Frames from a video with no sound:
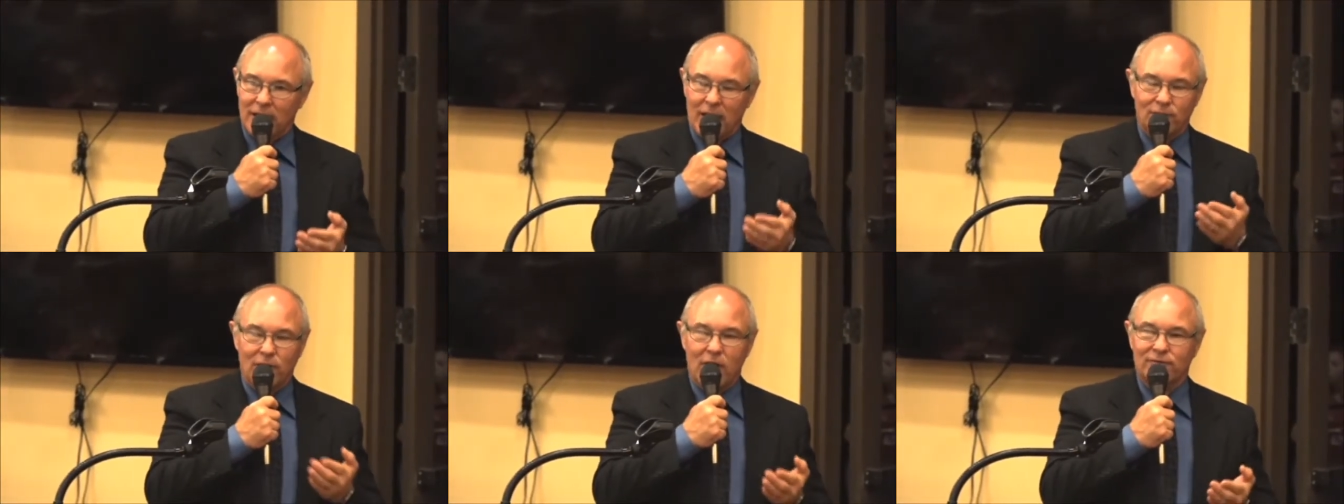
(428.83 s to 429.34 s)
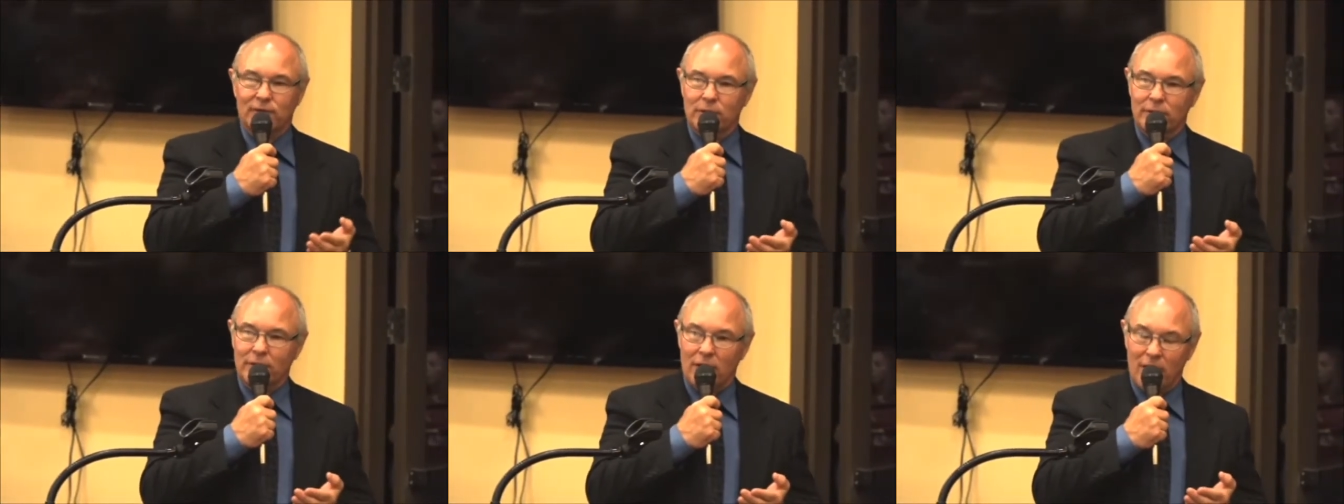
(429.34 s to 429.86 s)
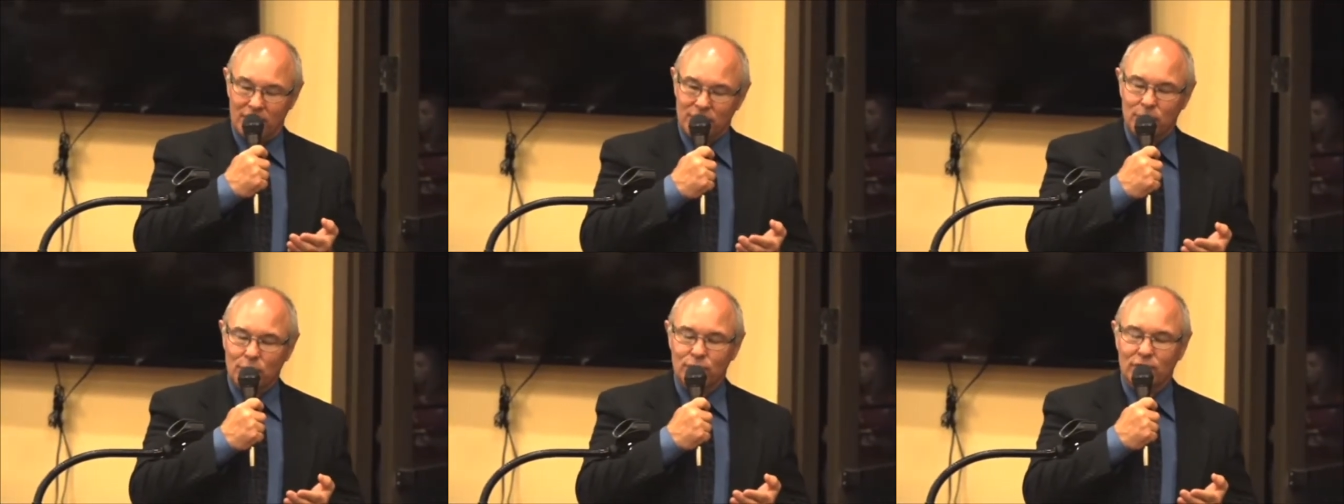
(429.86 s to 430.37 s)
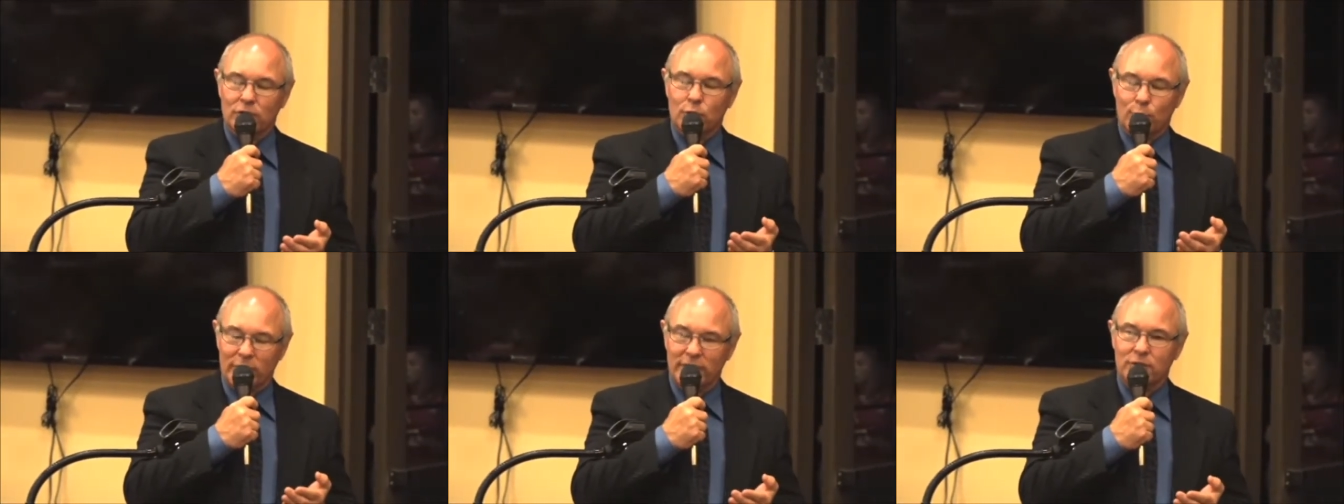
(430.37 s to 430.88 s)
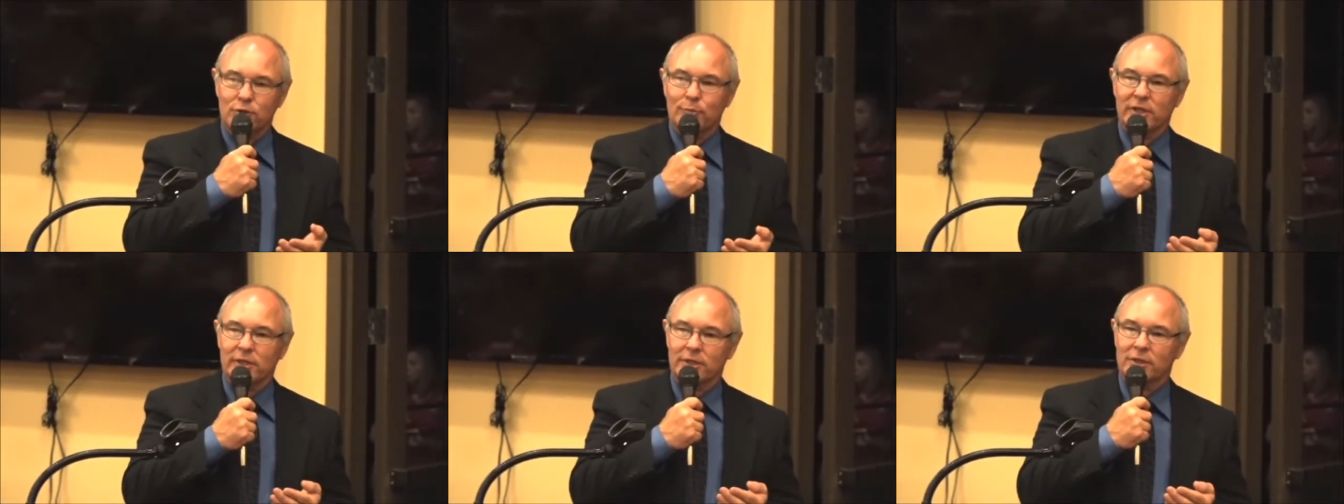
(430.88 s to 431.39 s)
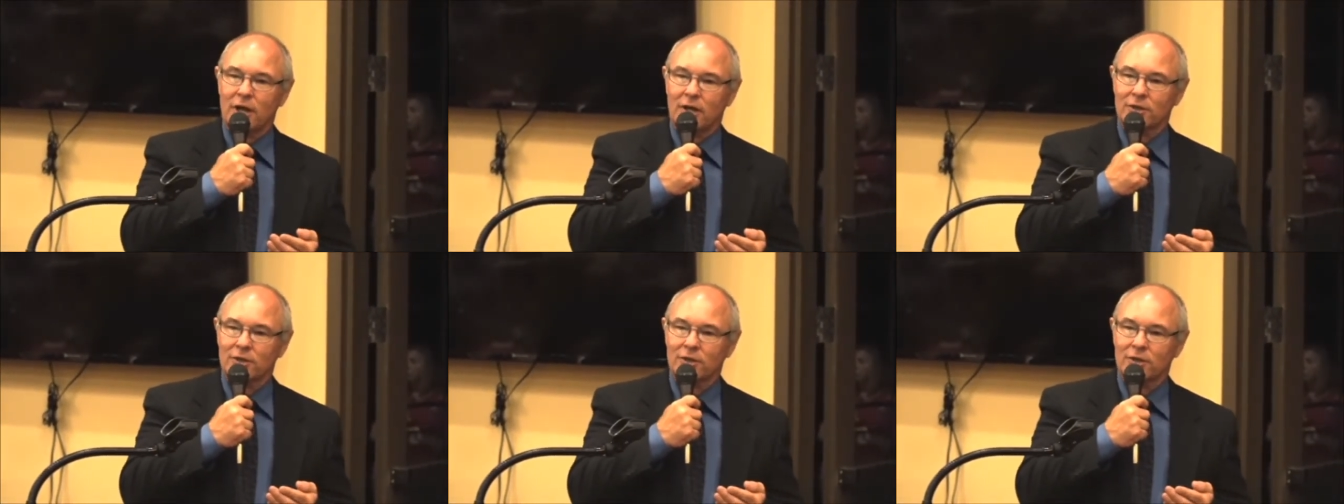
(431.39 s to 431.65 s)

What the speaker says: I've authored over $22 million